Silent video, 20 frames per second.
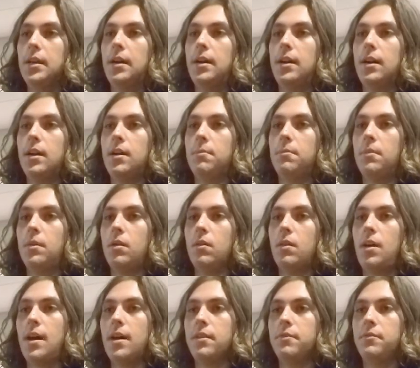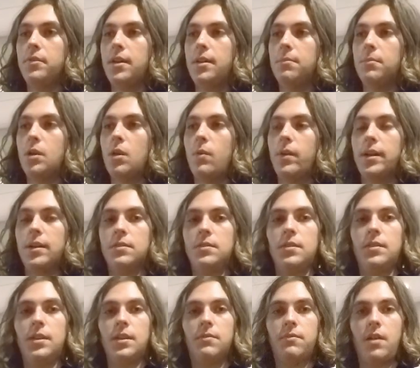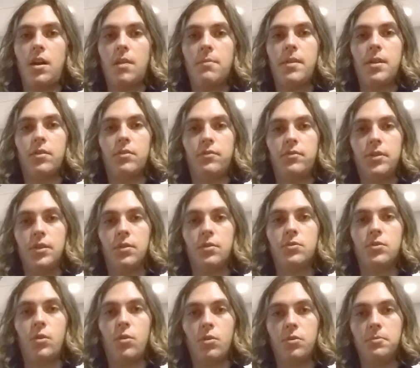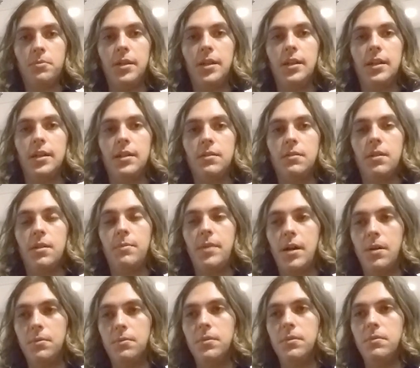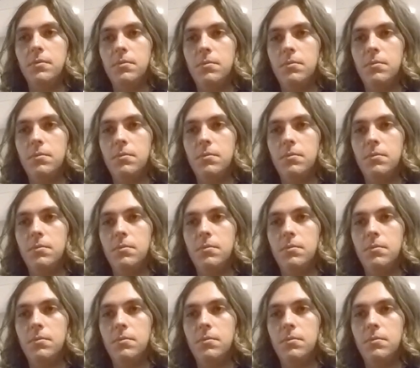A lot of them going into the environmental field told me about